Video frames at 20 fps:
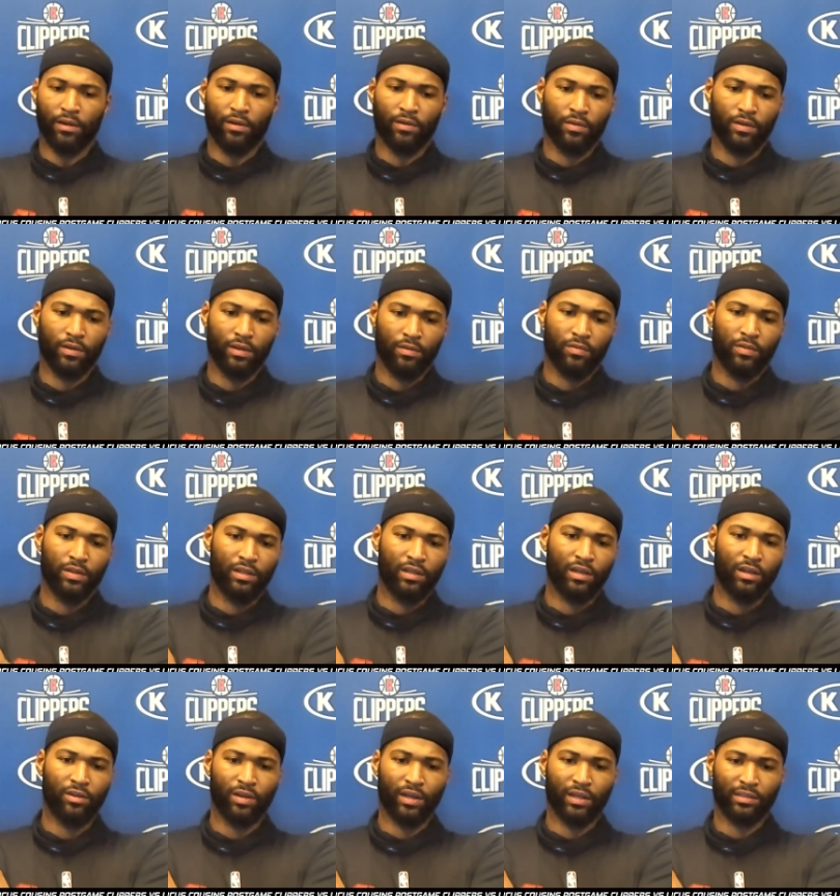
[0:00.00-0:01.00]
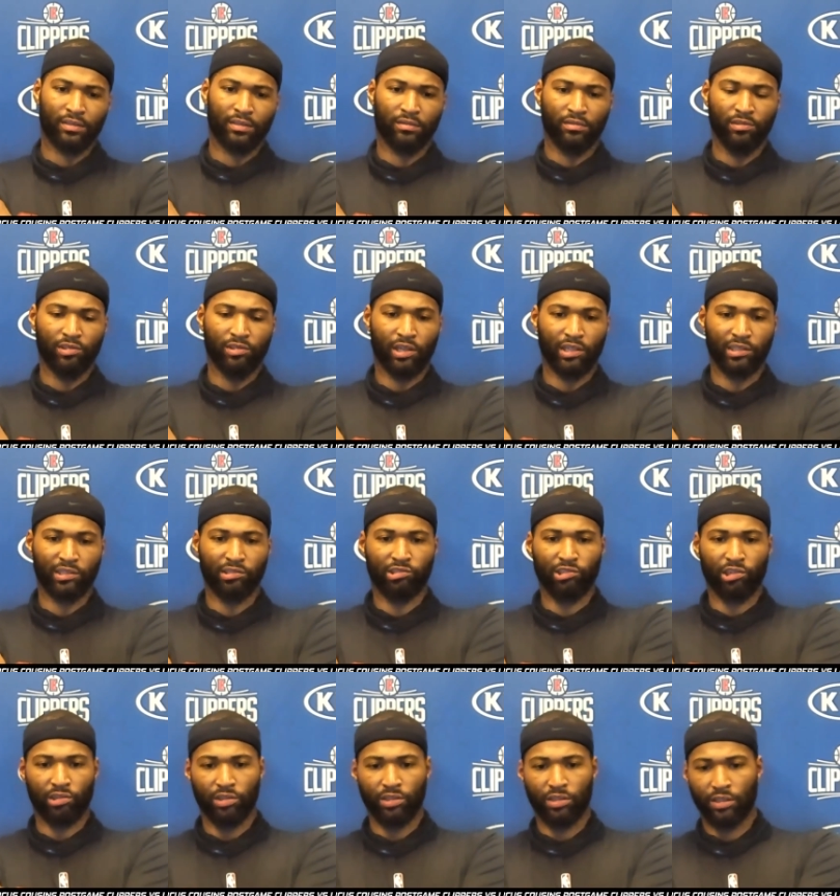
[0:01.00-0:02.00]
With Doe, that's a
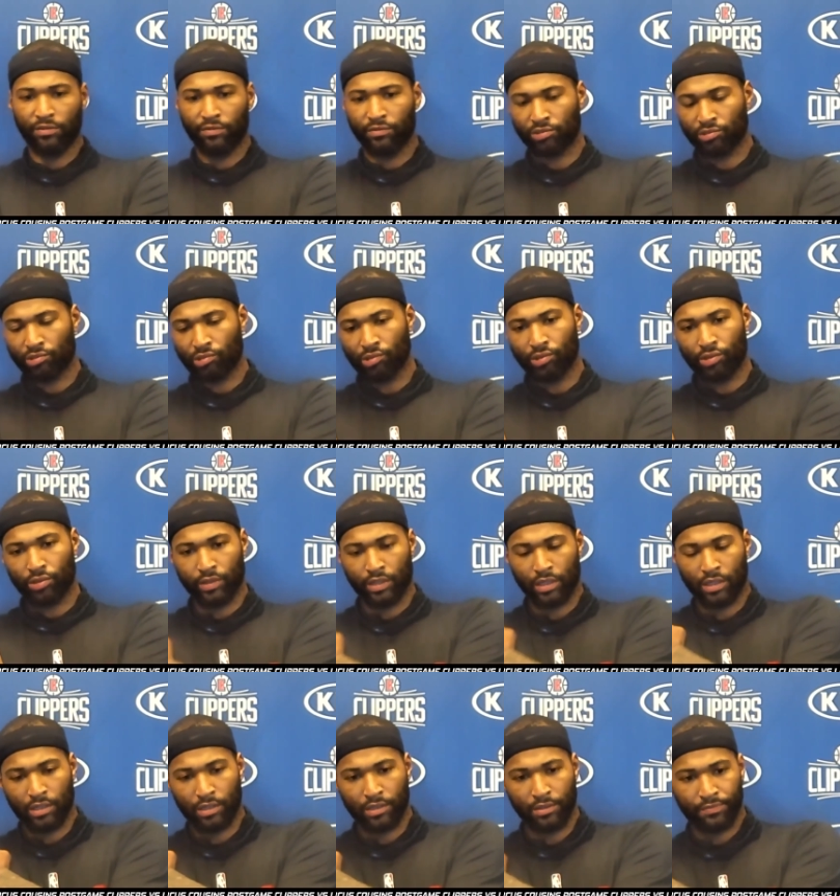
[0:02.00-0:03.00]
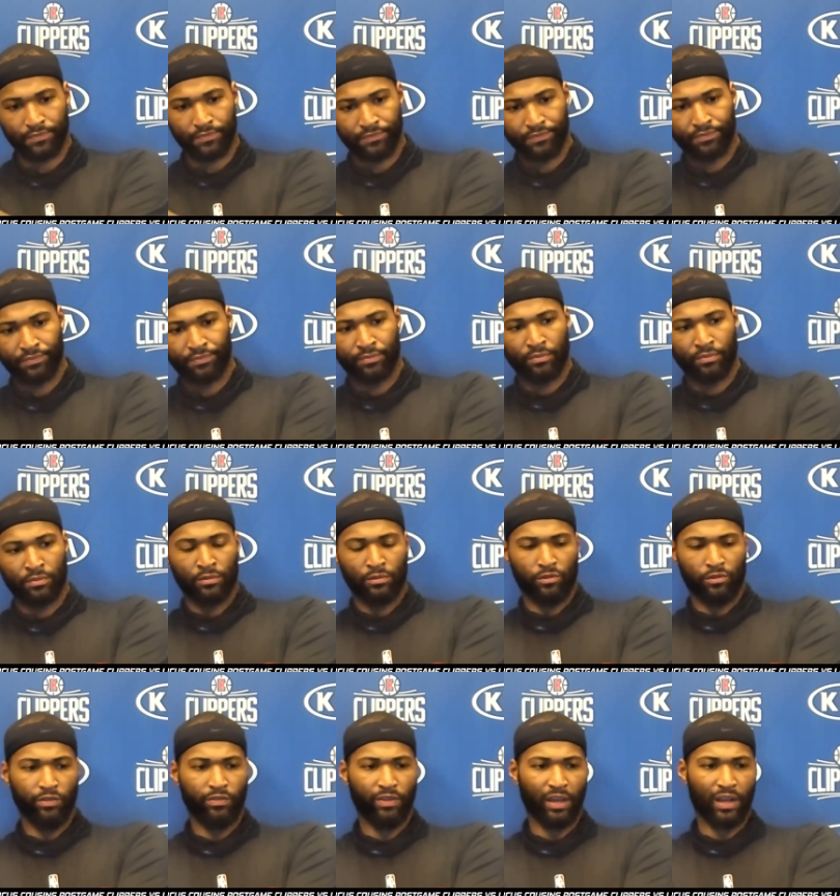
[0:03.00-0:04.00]
totally different story.
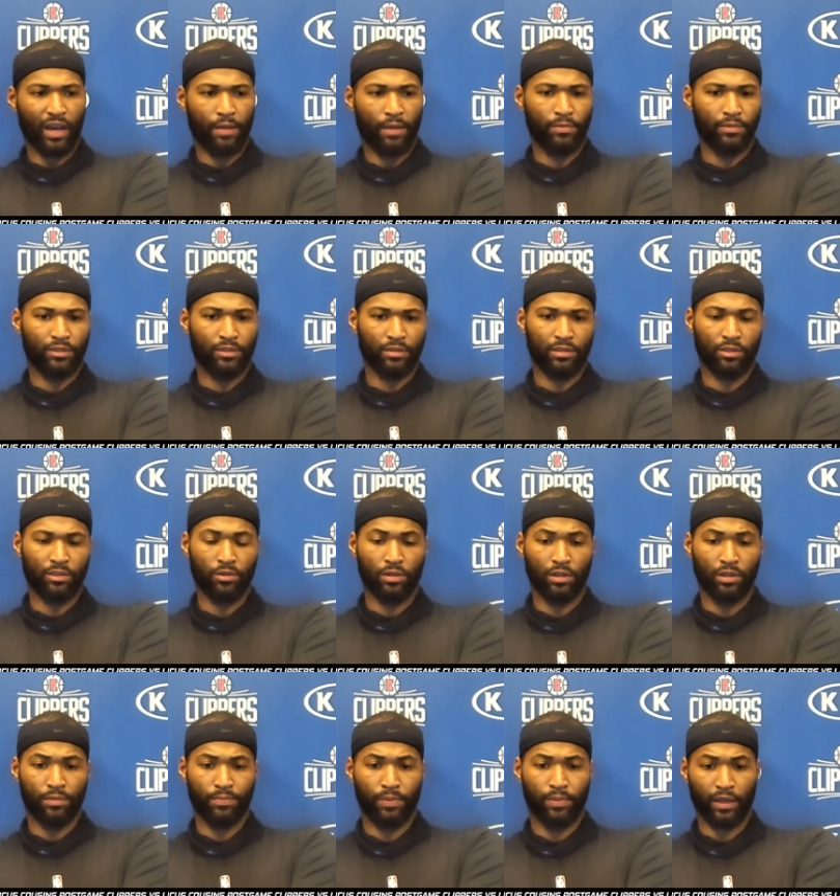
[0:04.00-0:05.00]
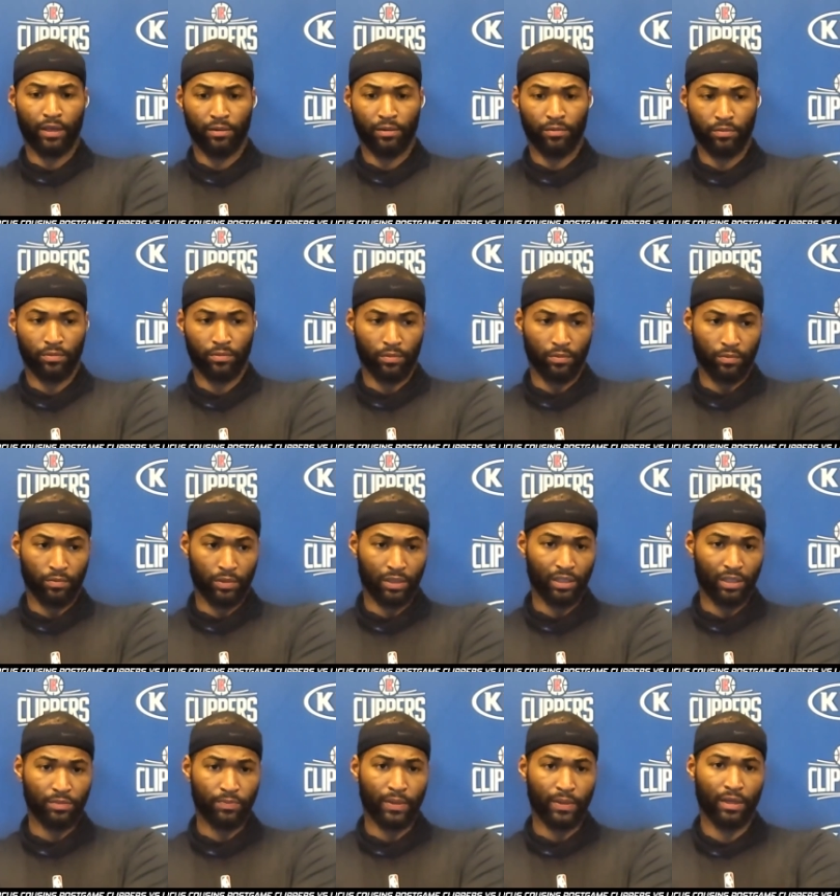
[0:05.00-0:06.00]
We've had the opportunity to play with
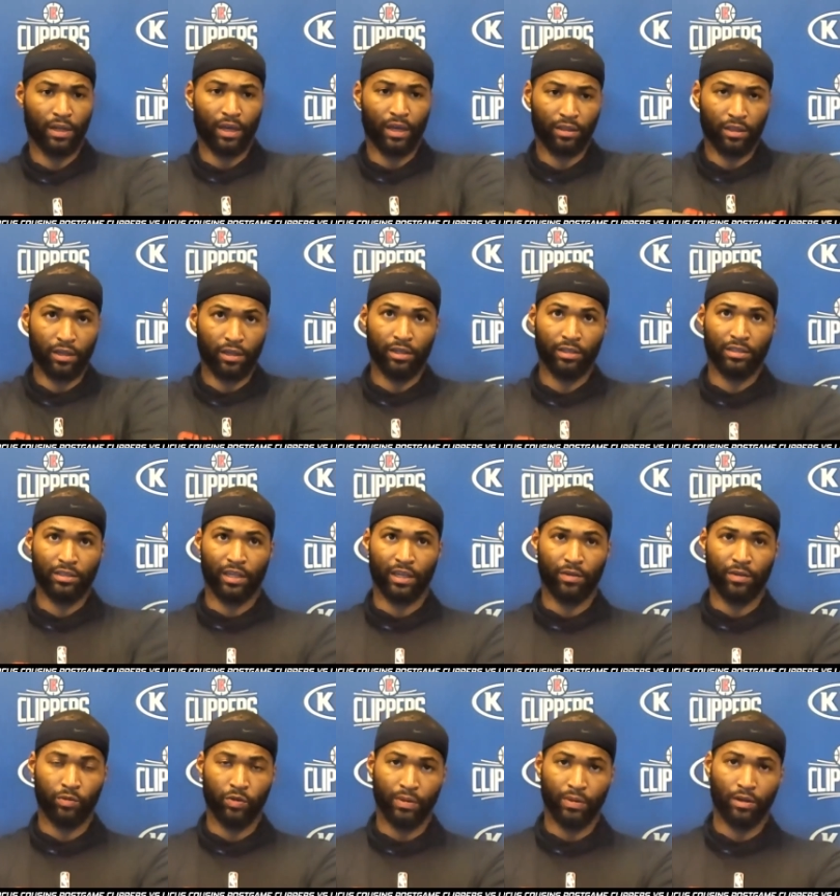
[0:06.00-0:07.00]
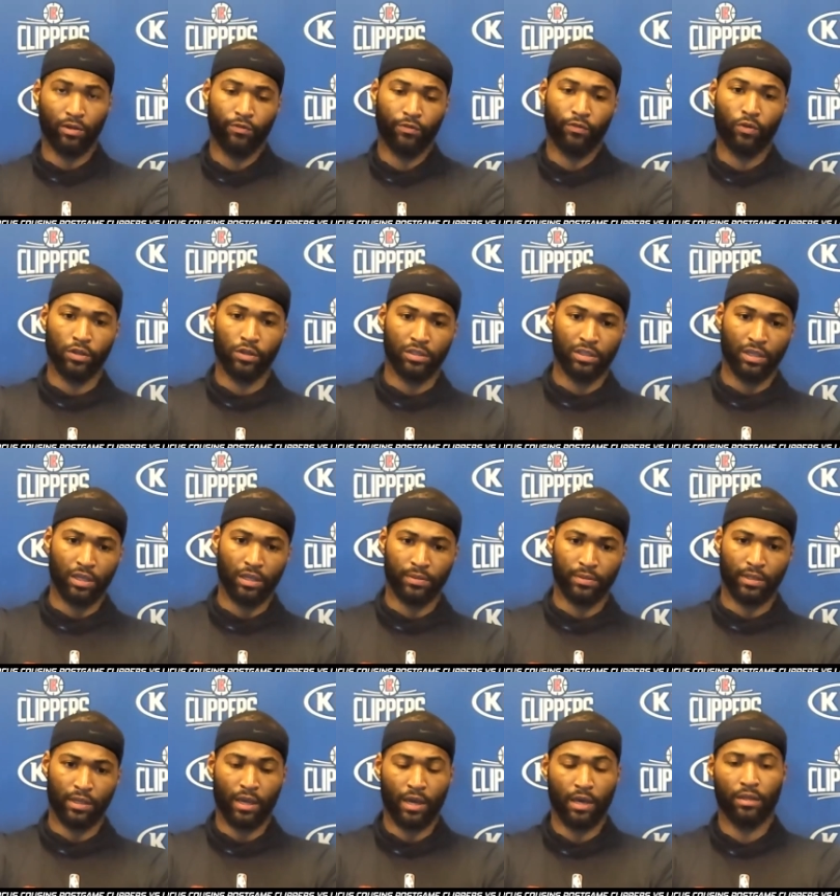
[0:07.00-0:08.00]
this being our third time. We've been on four teams
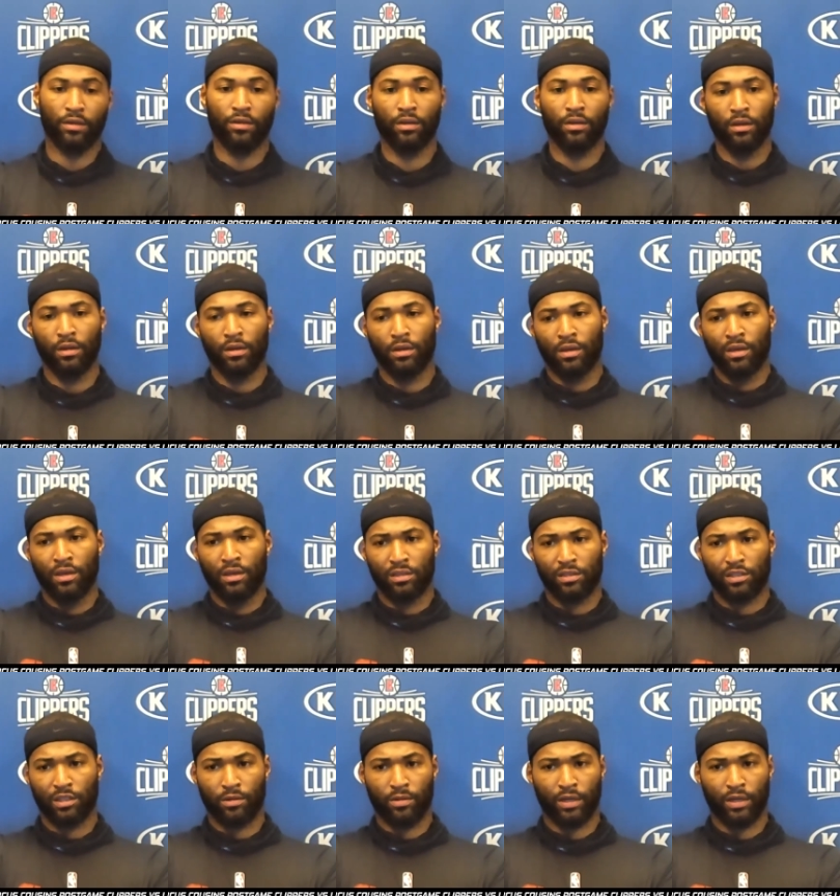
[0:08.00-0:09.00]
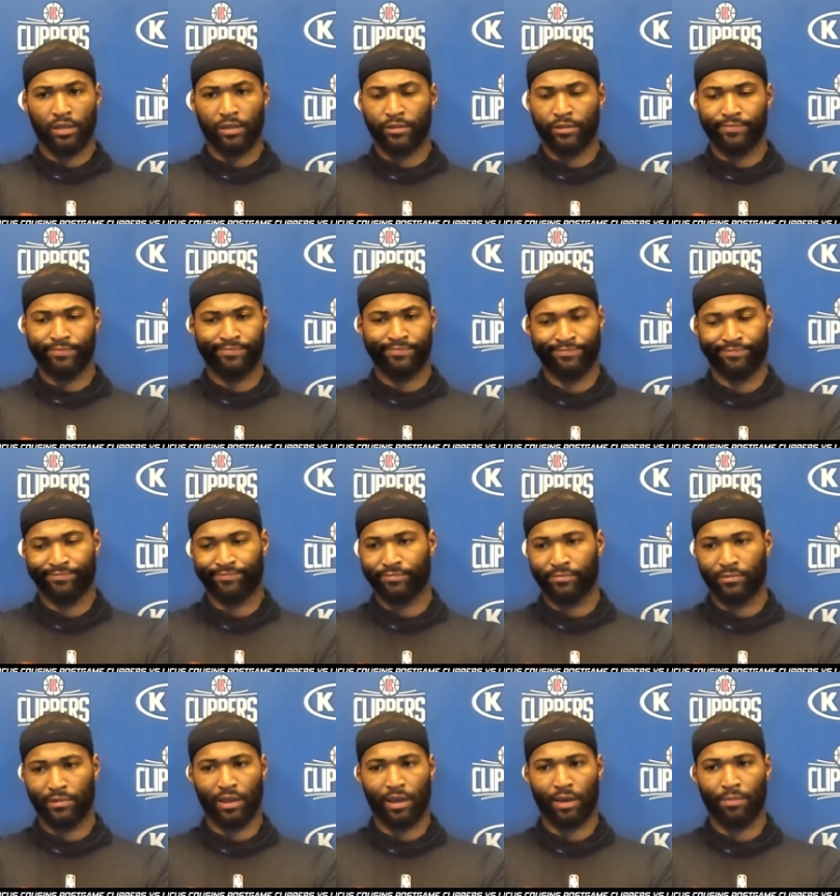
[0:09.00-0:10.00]
together. So,
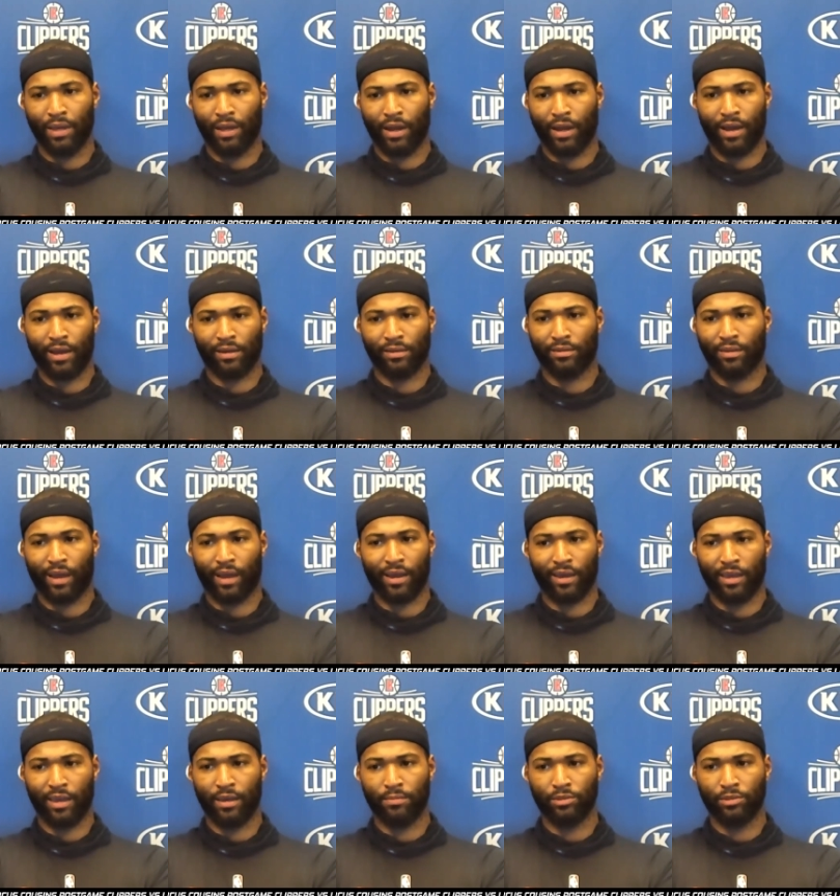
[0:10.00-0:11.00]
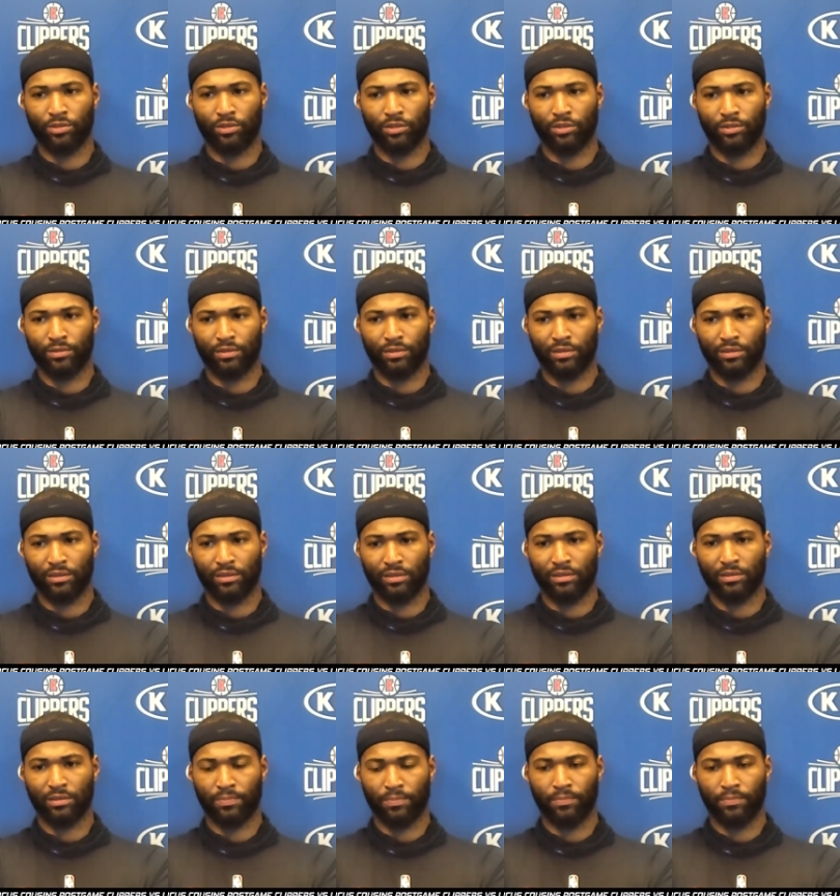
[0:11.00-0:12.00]
I mean, our chemistry is
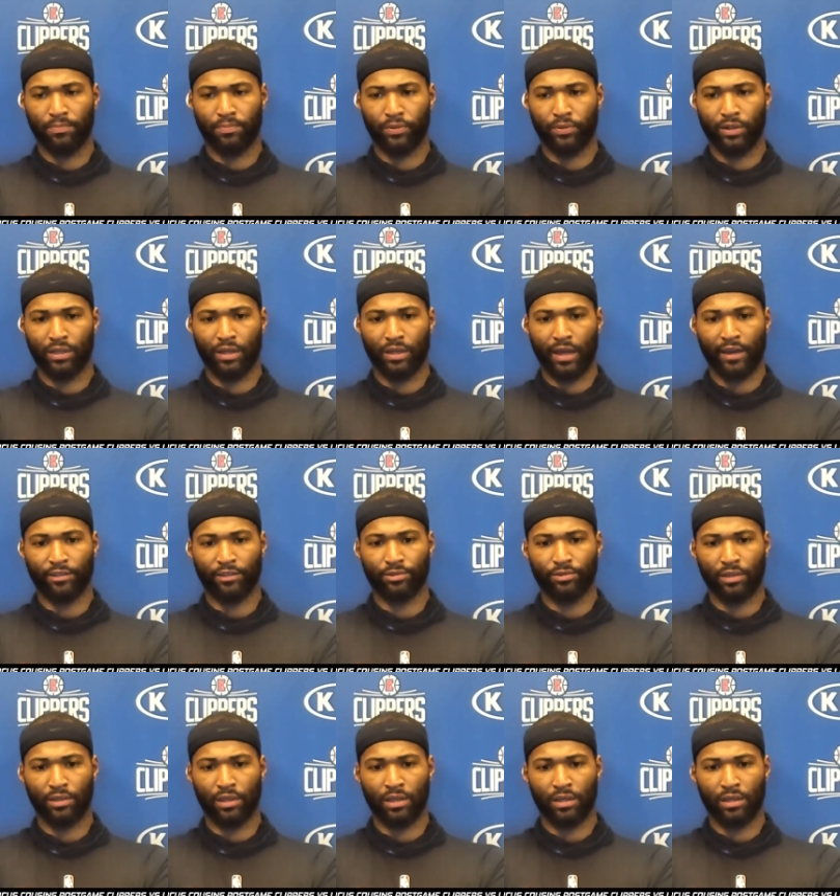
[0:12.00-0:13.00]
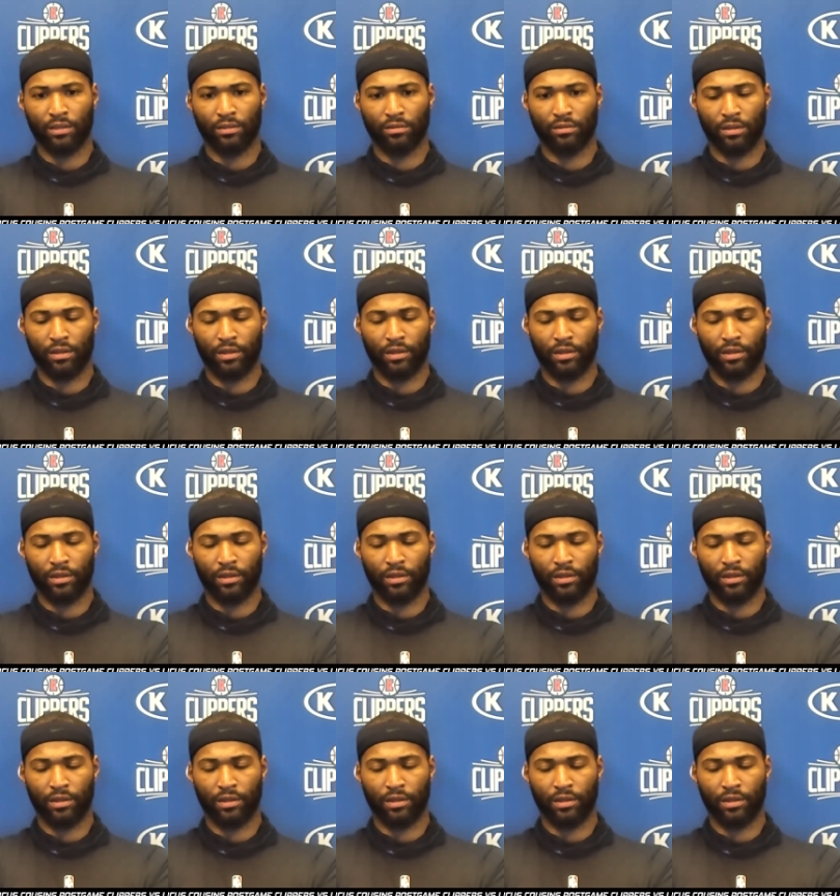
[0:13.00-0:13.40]
a pretty natural thing.